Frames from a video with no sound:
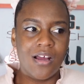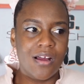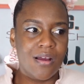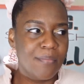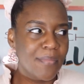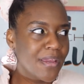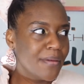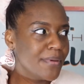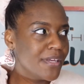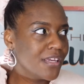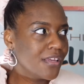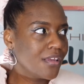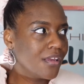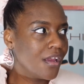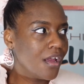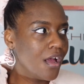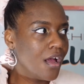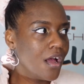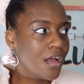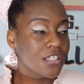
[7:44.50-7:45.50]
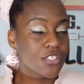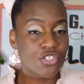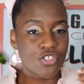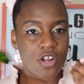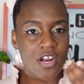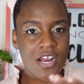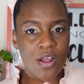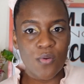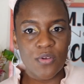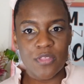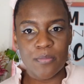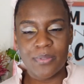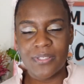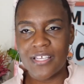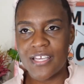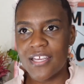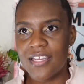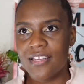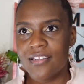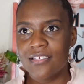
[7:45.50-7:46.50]
Maybe start out with a
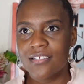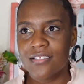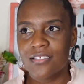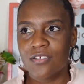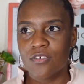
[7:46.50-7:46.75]
plan,